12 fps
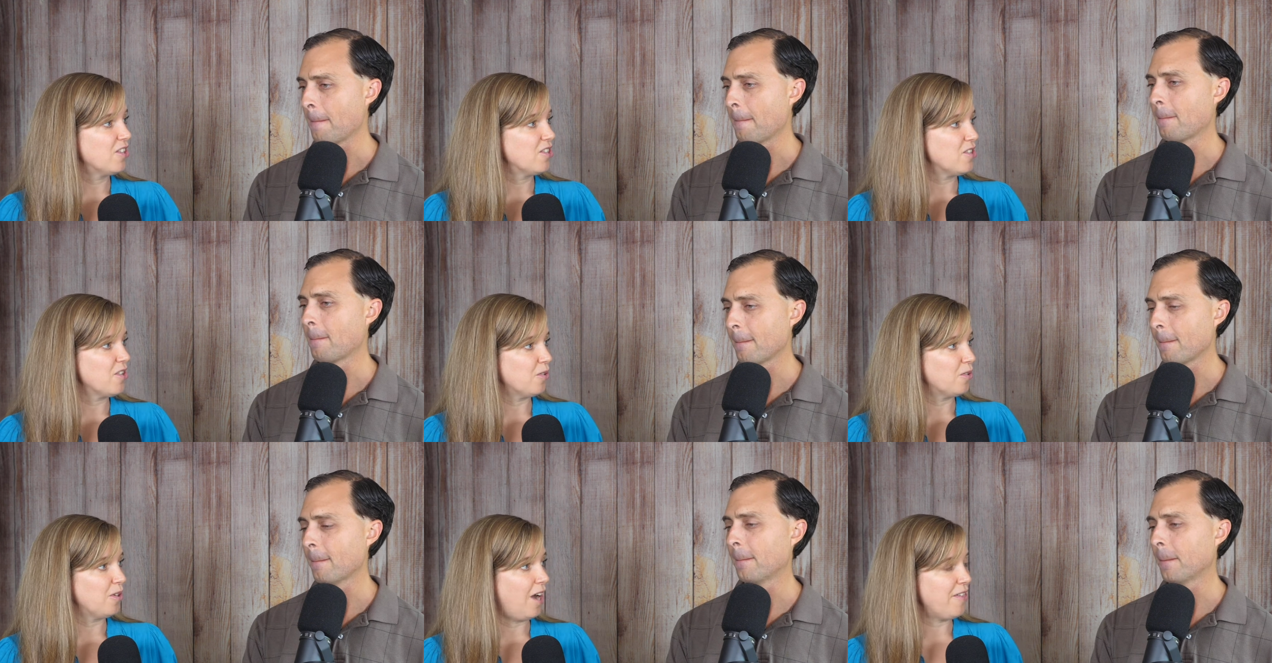
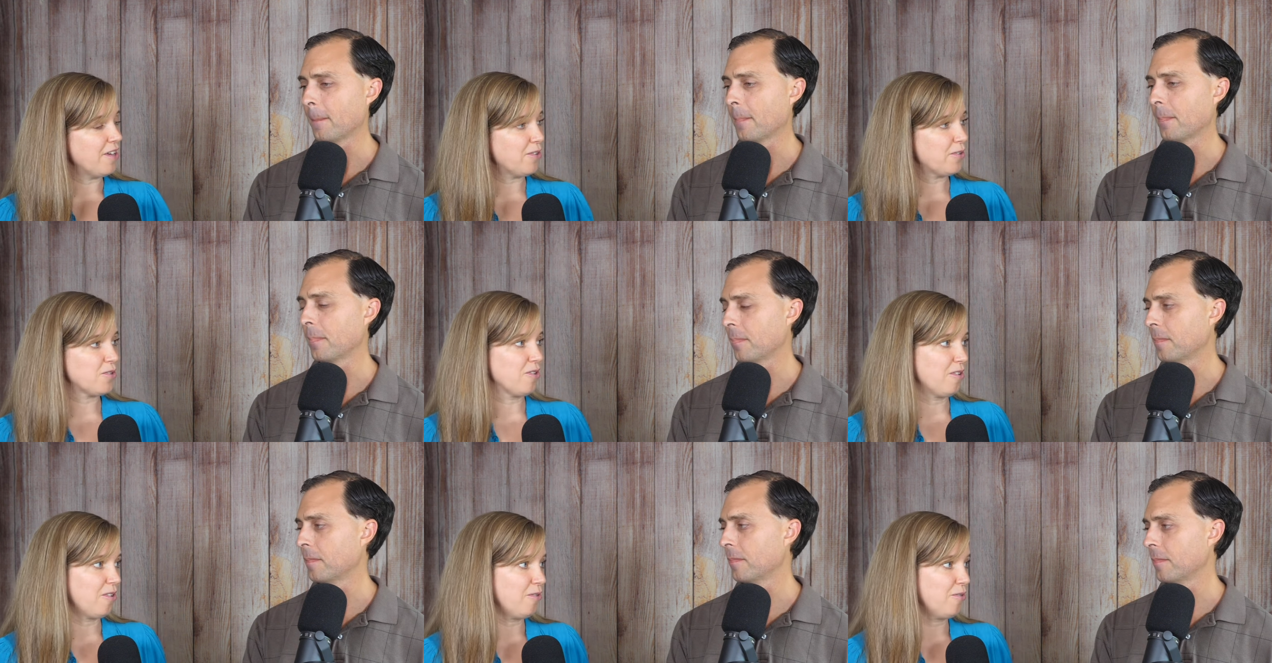Speaker 1: So I think those
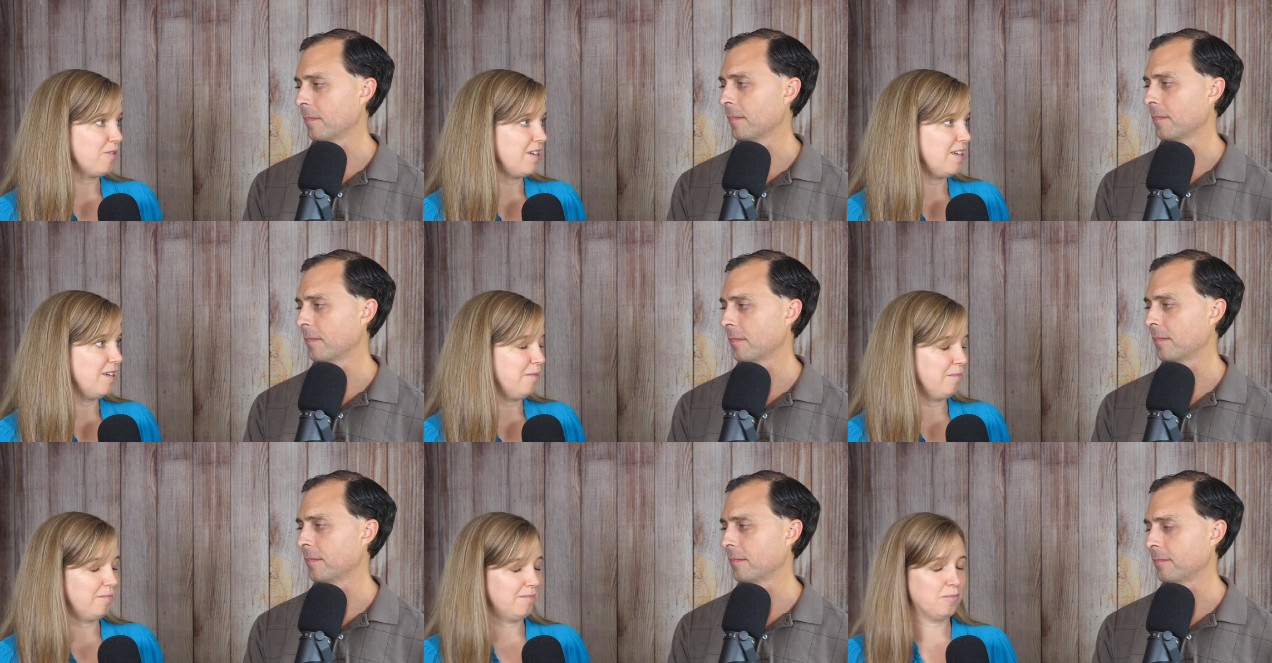are the three
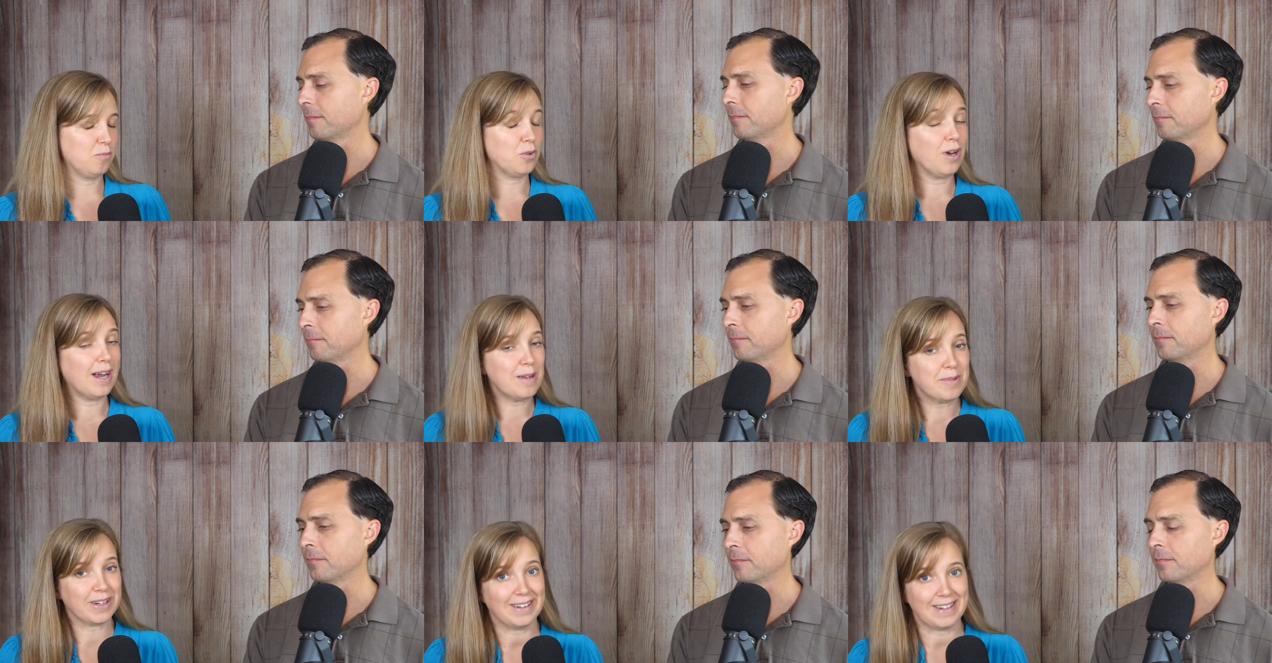hmm.
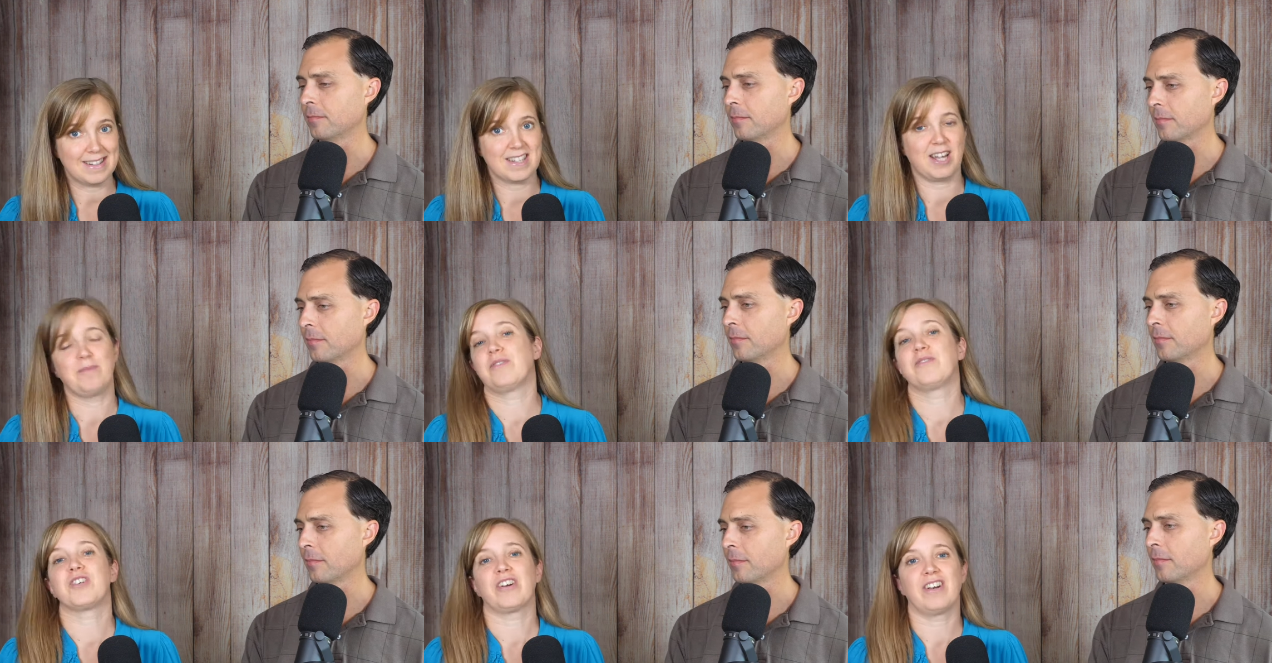primary mm. type
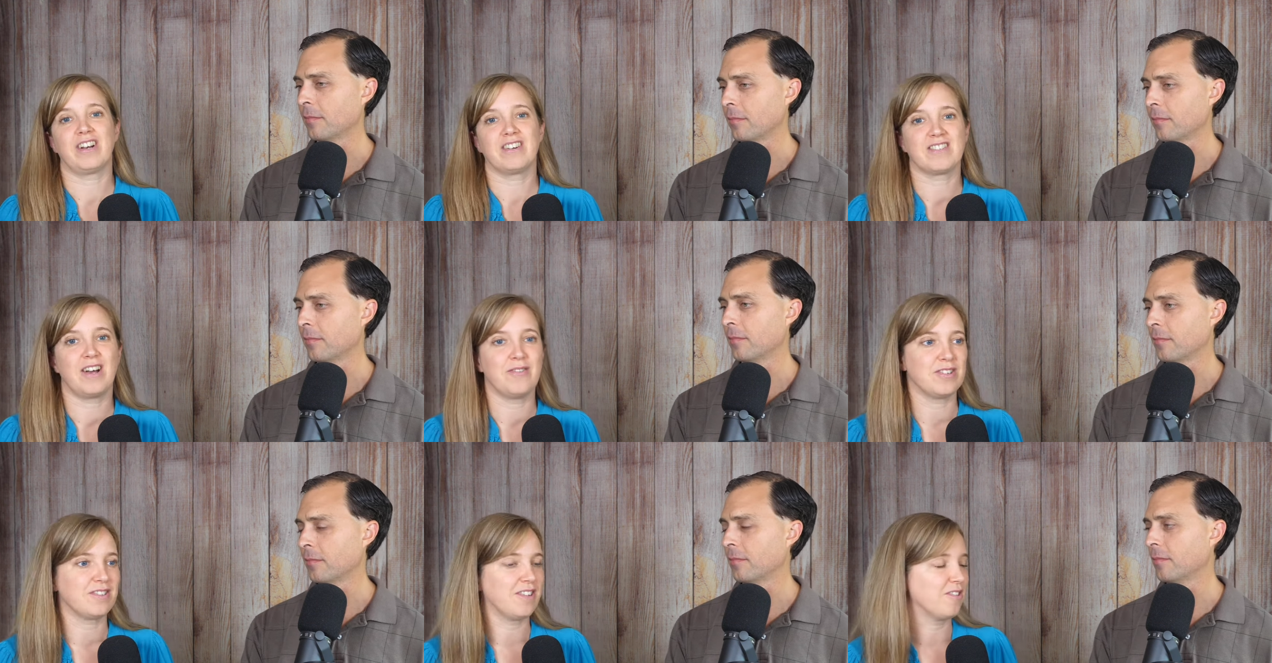of generators.
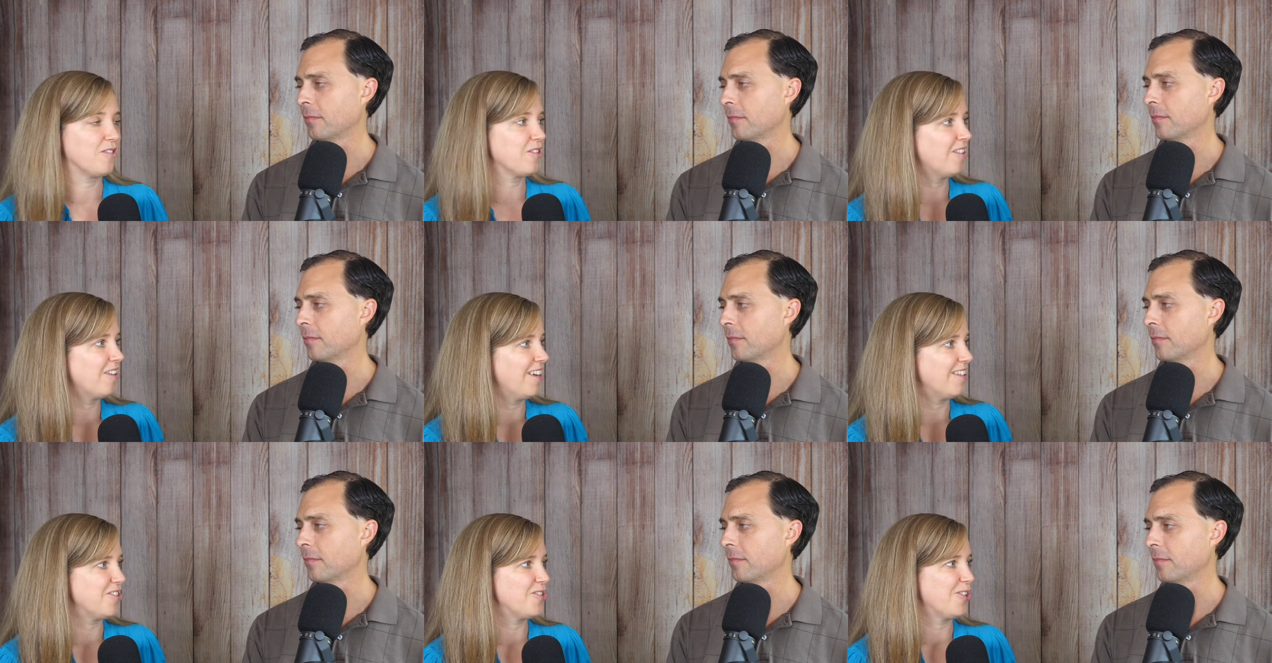Obviously, there's all
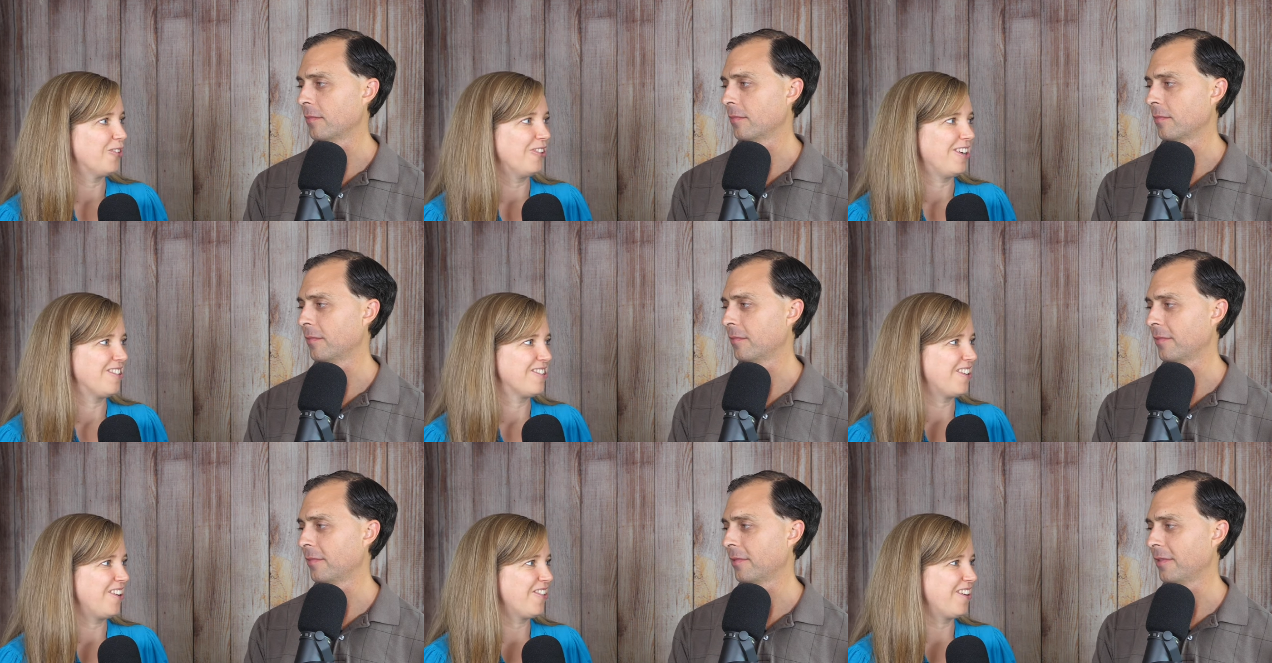kinds of
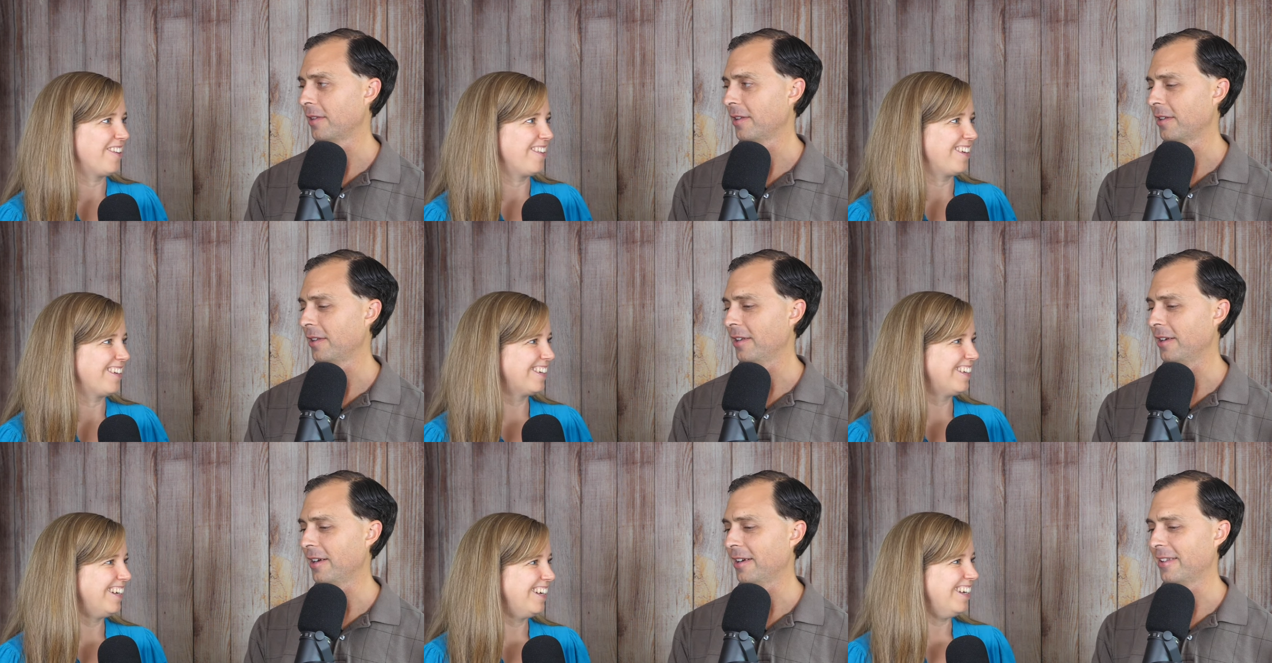generators out there that
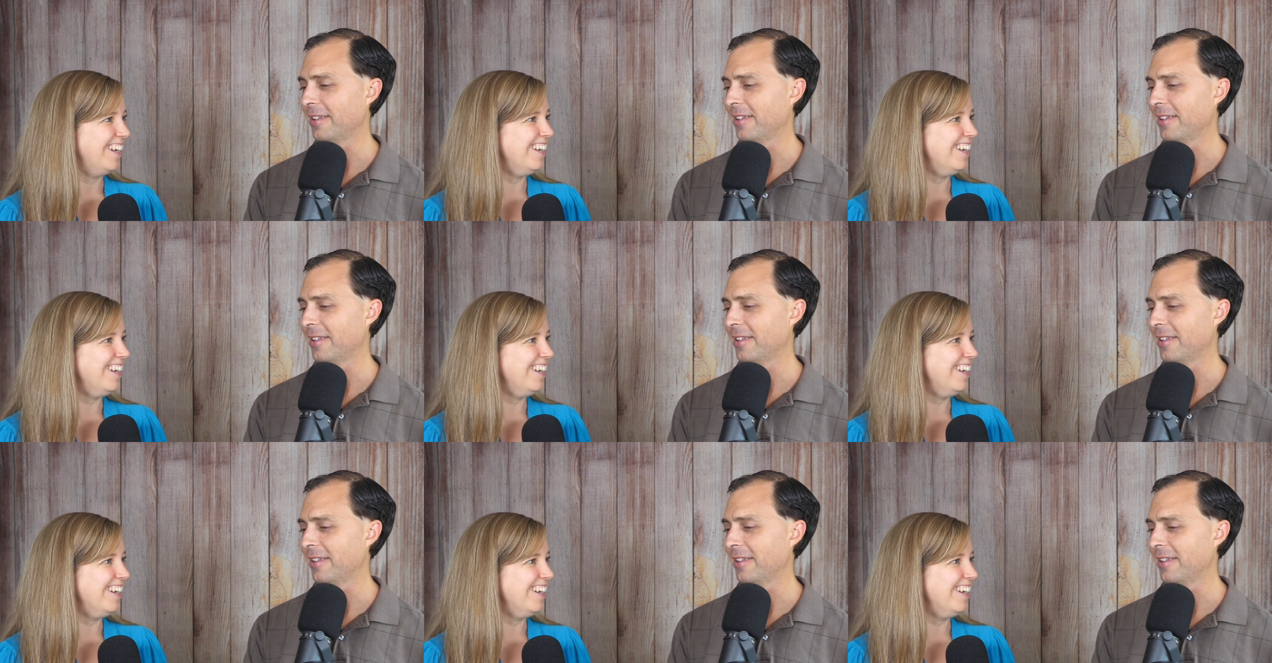yeah